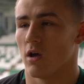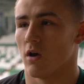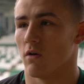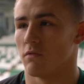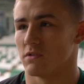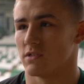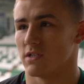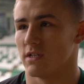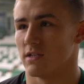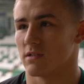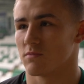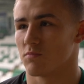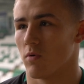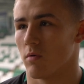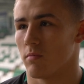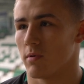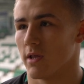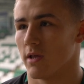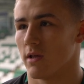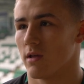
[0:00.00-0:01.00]
Obviously, it's
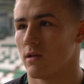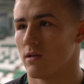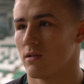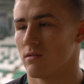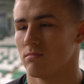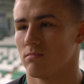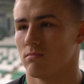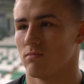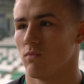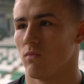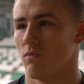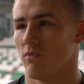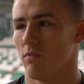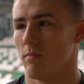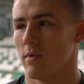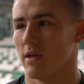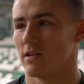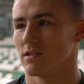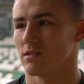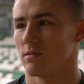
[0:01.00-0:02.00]
probably for
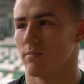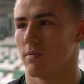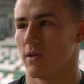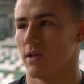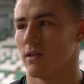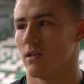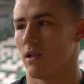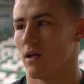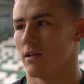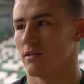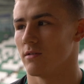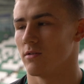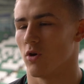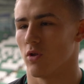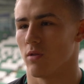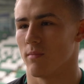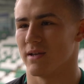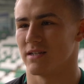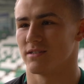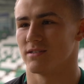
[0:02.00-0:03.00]
me it's a bit like
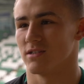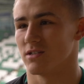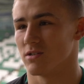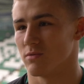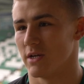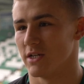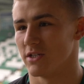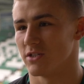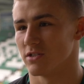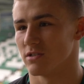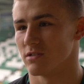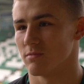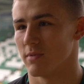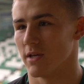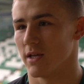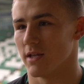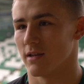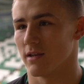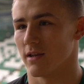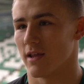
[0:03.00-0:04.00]
not the best situation to
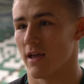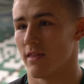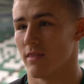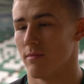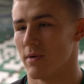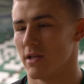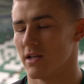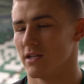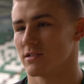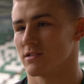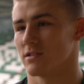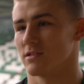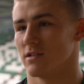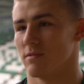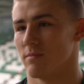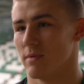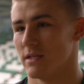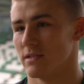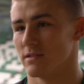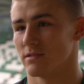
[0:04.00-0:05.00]
be in getting the minutes because
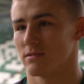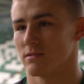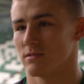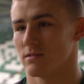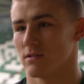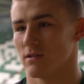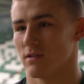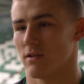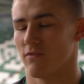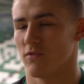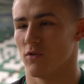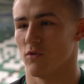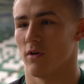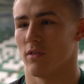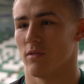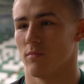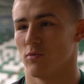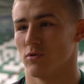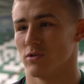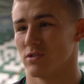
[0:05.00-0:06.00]
it means a few
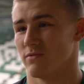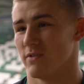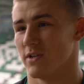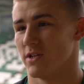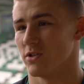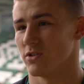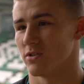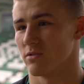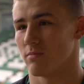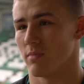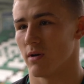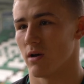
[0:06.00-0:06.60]
other boys are injured.